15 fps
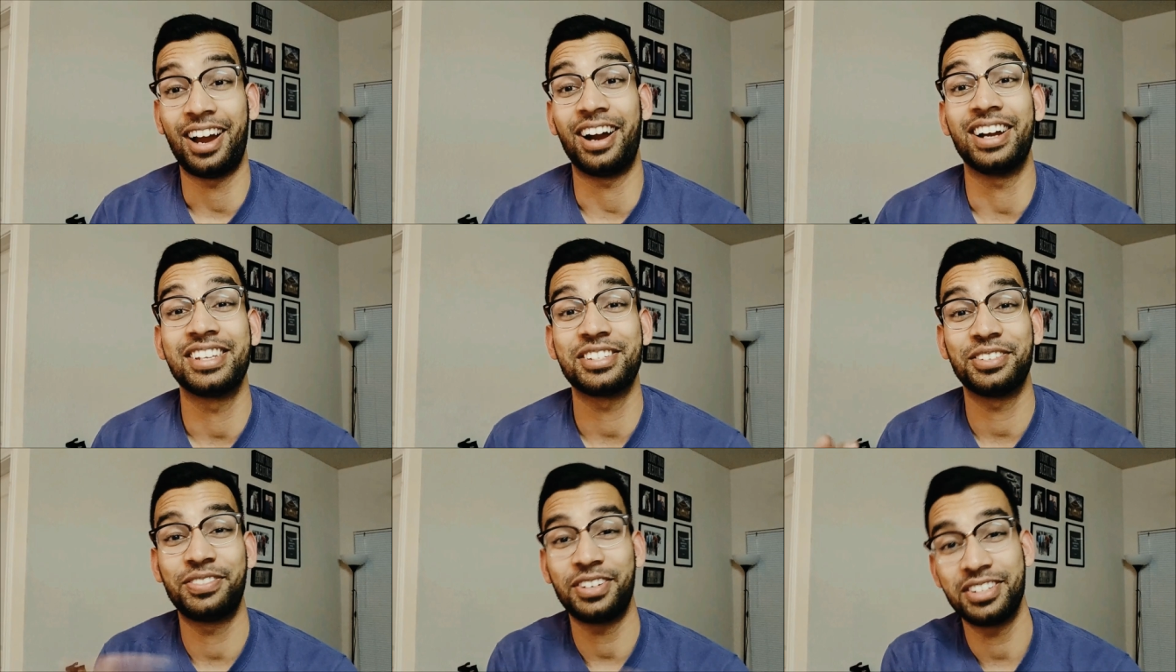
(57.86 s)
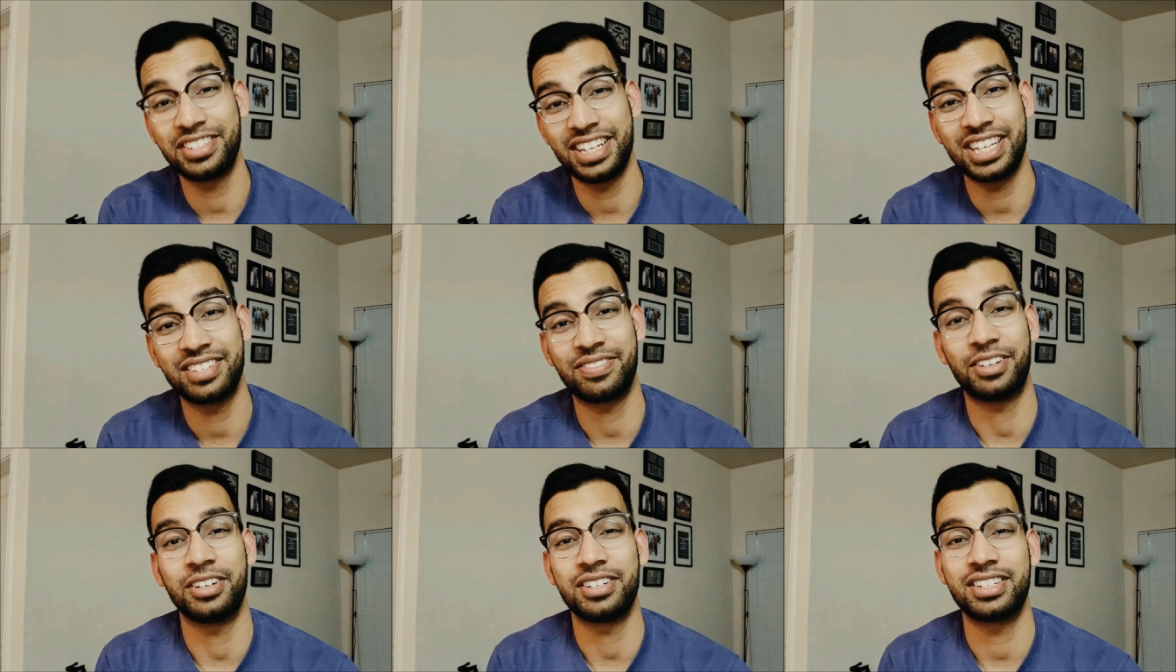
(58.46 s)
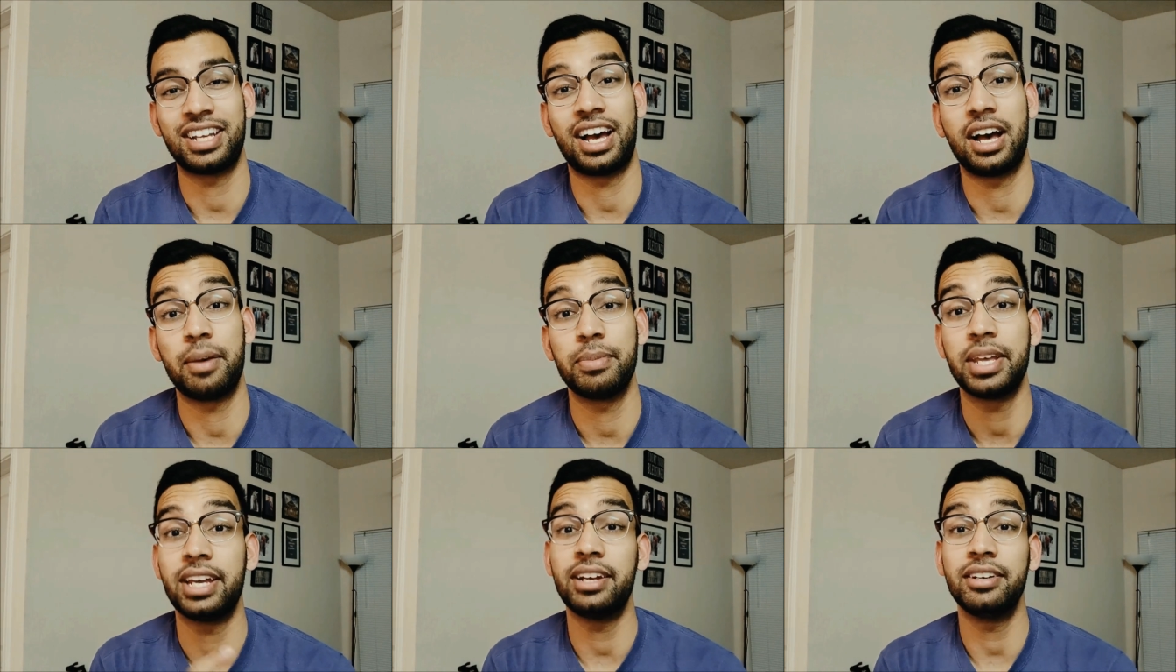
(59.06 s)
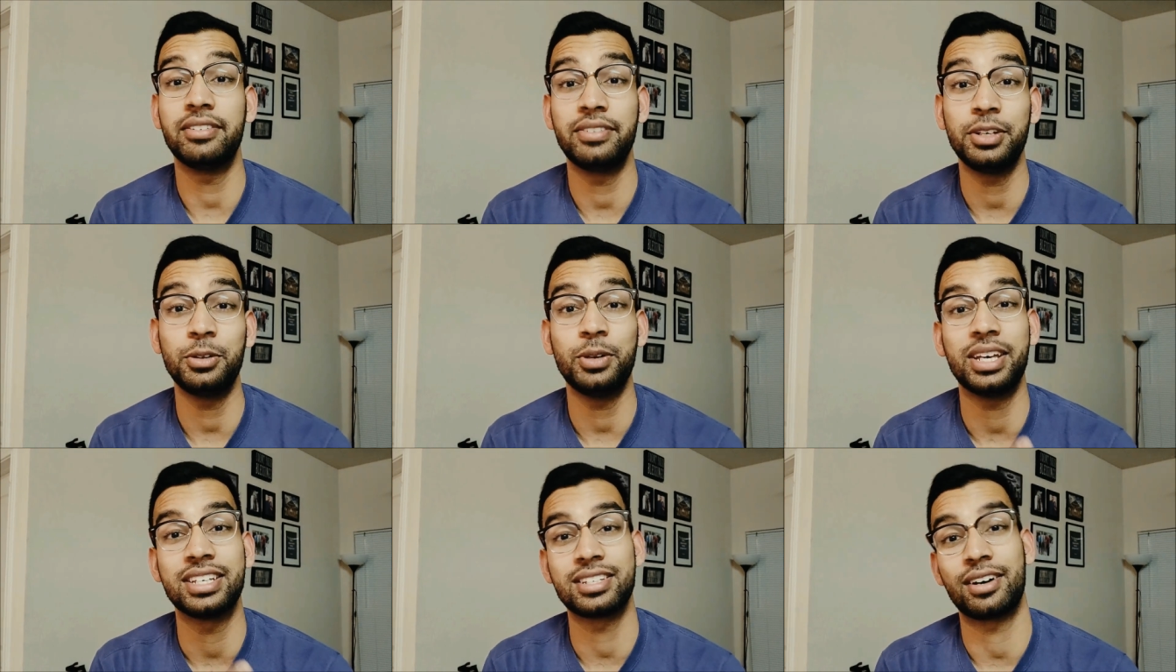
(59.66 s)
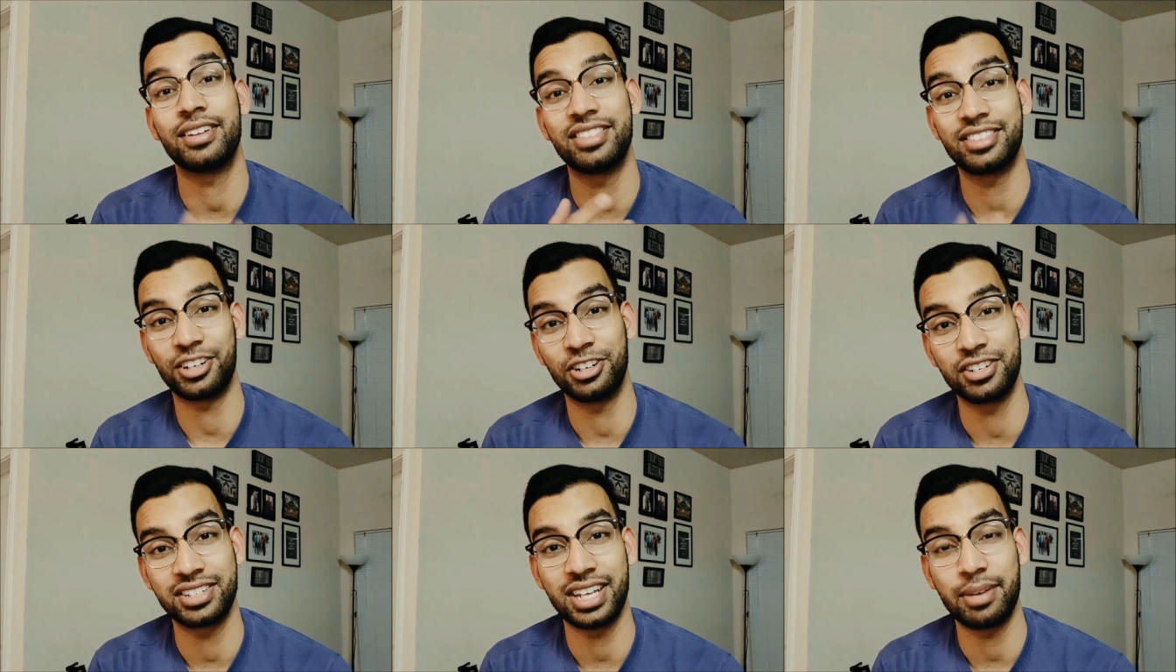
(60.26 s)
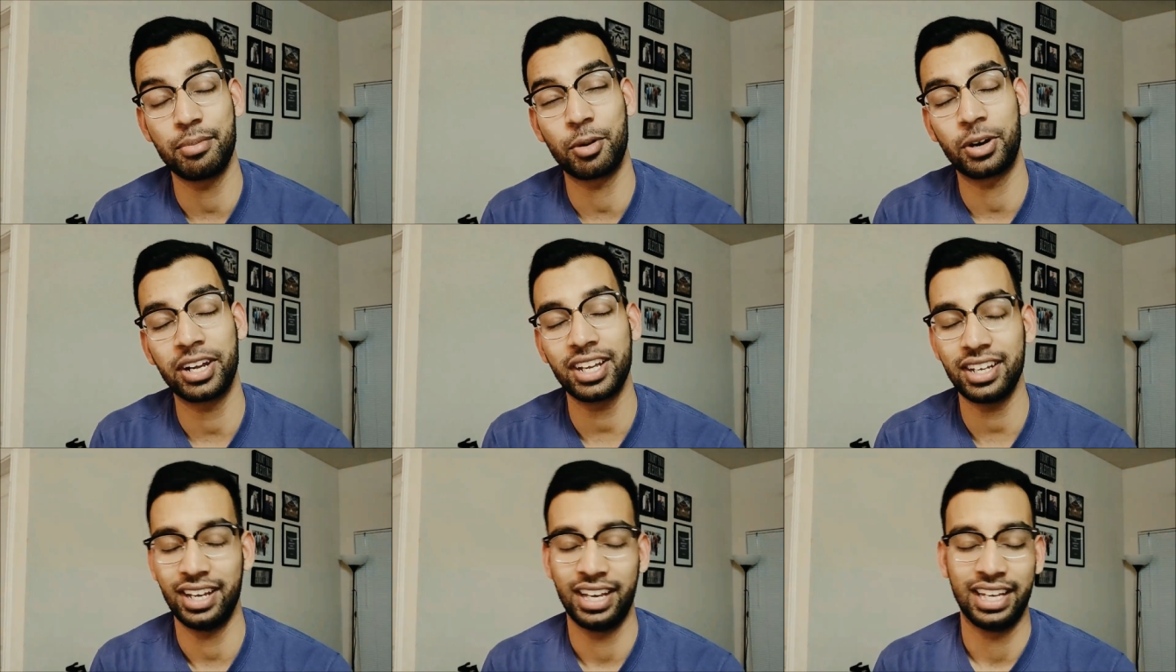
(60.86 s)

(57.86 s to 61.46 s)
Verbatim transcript: All right, so first things first, um, the interview is on Thursday morning,